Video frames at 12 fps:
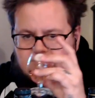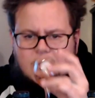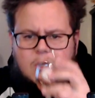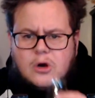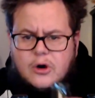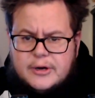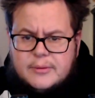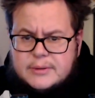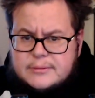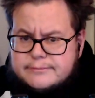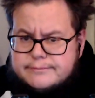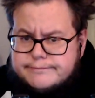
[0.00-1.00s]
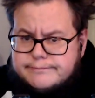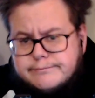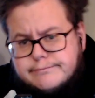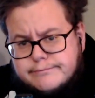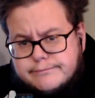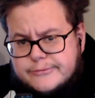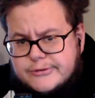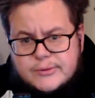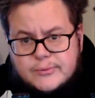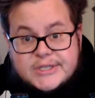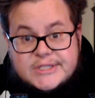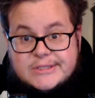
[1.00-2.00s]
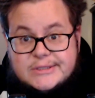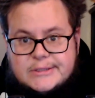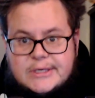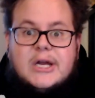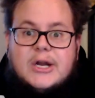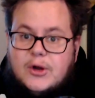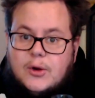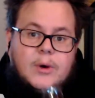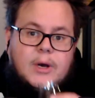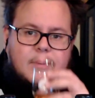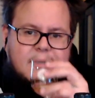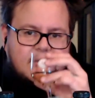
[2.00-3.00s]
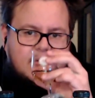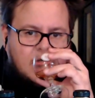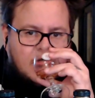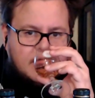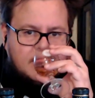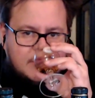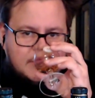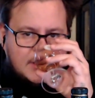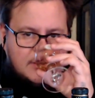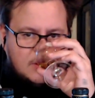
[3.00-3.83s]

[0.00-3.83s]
Cardamom. for some reason. I don't know why, but I get cardamom here.